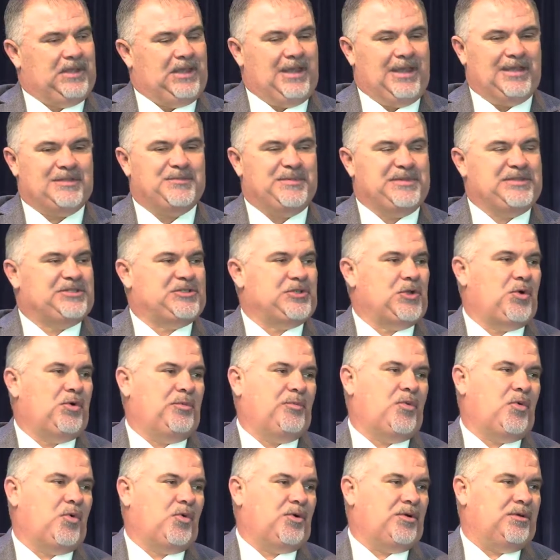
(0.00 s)
It's been so
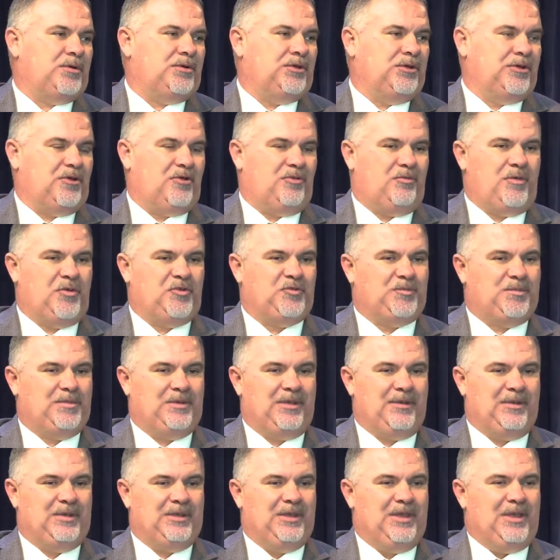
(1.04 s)
important. You know, most
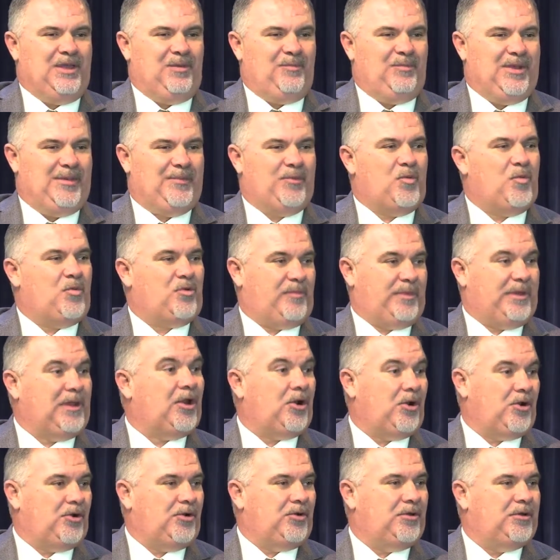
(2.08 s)
people want to be
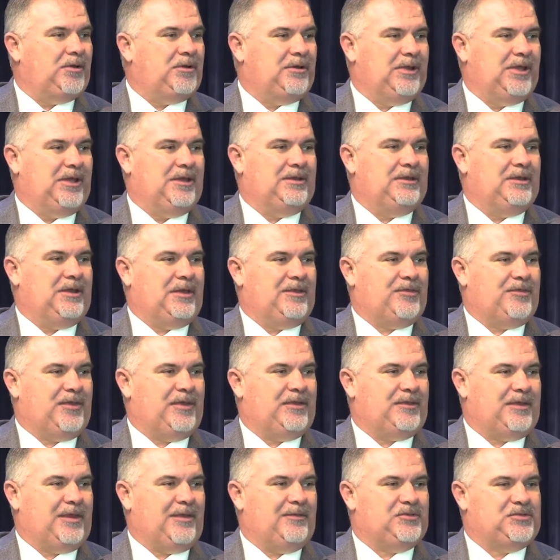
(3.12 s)
heard, and I
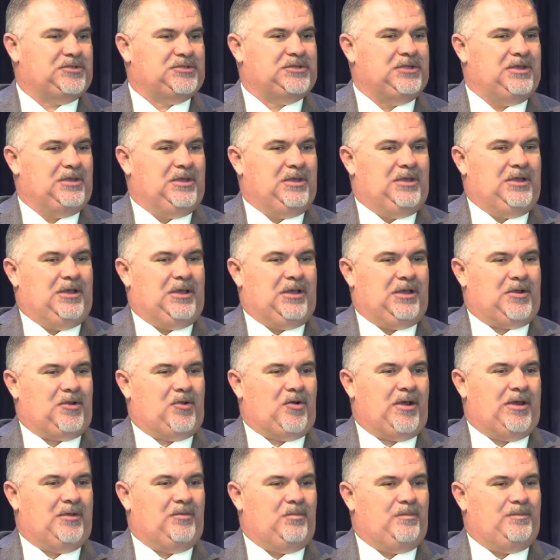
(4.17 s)
think that was a
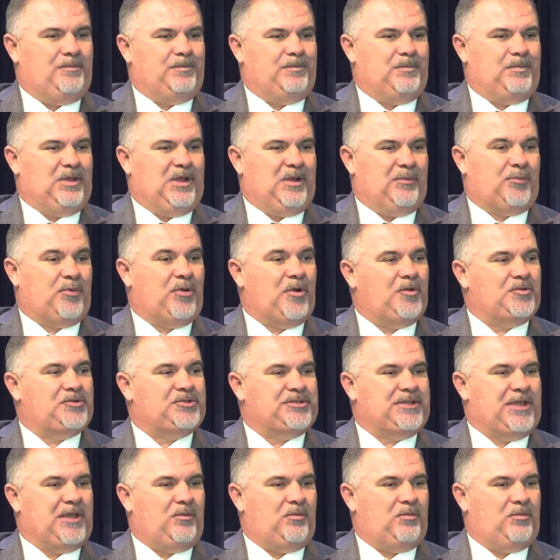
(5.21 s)
great approach
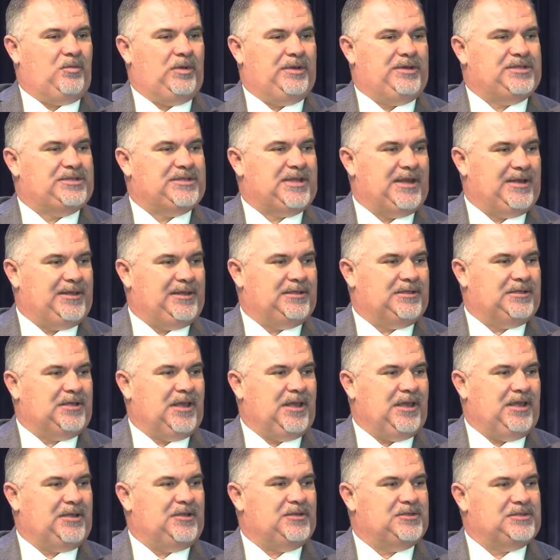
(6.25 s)
that we decided to
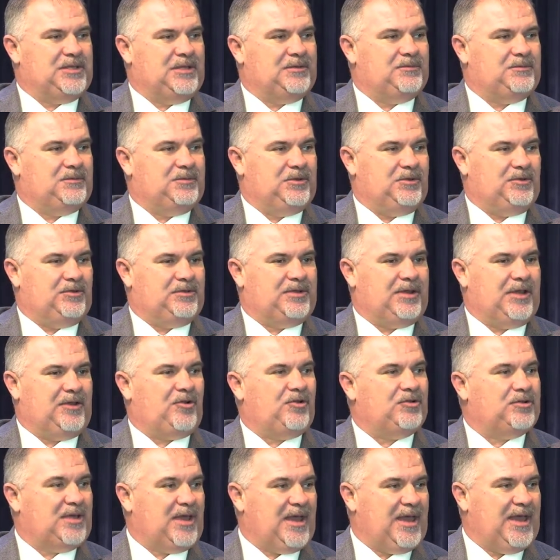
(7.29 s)
take. Is that, you know, take
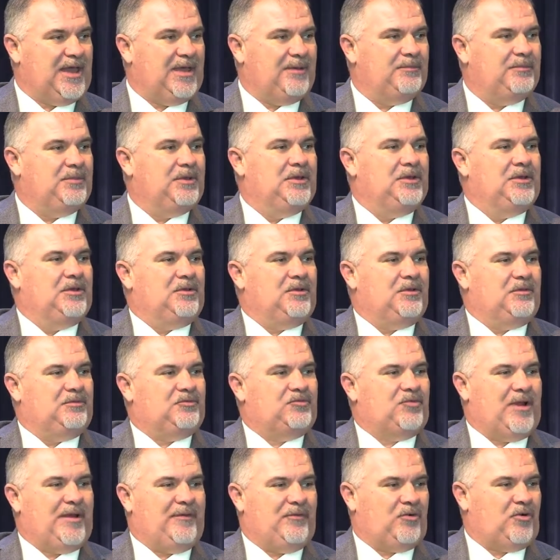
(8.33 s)
our time,
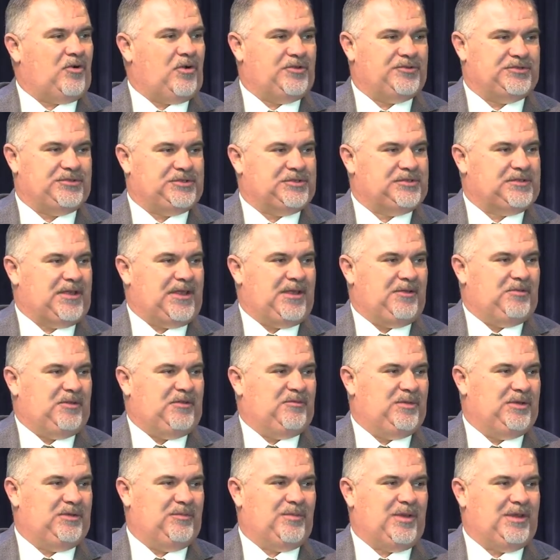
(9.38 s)
travel across the state.
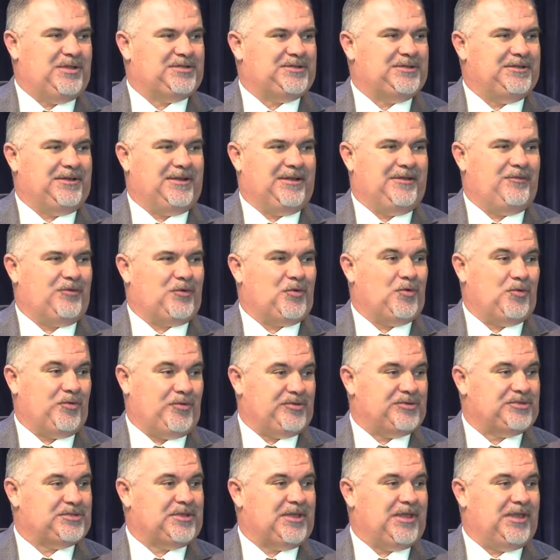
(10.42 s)
We've been basically to every corner
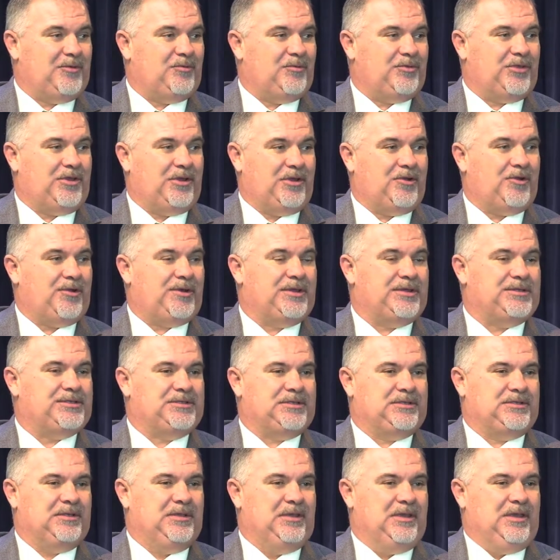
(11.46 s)
of the state with hearings,
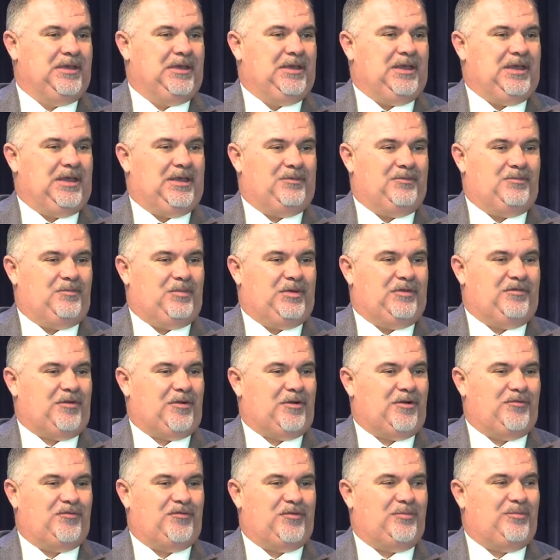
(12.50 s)
and we've
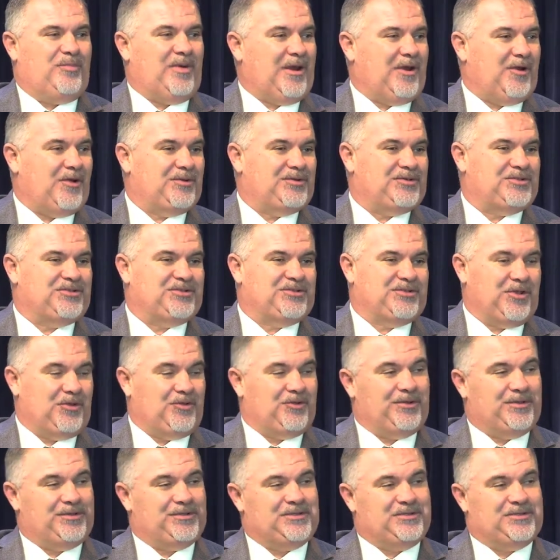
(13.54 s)
heard from parents,
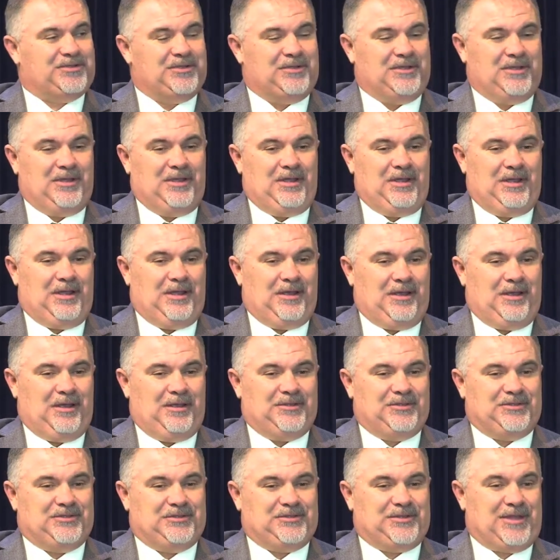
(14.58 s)
students,
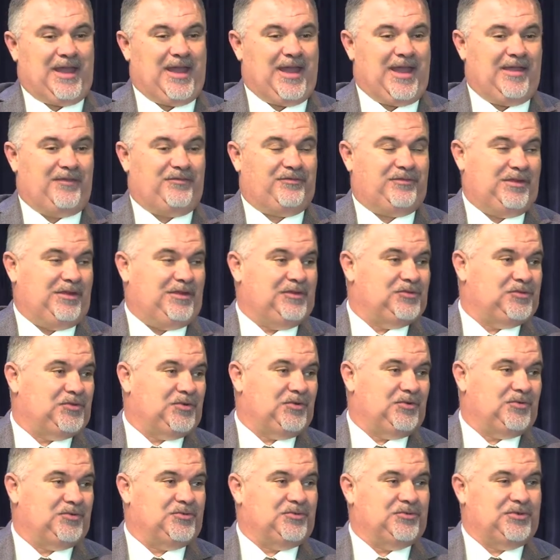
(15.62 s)
staff,
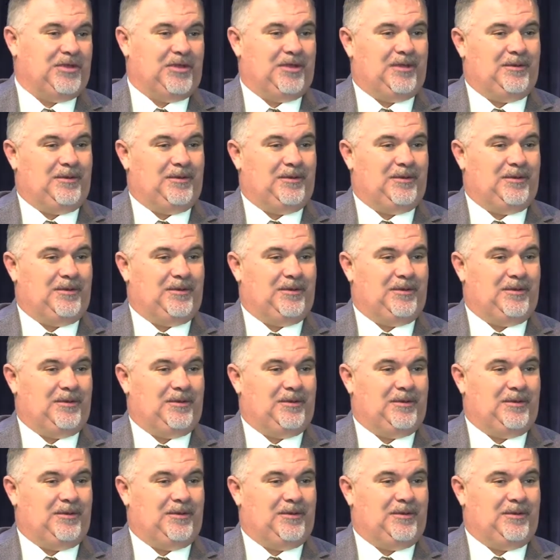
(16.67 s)
teachers,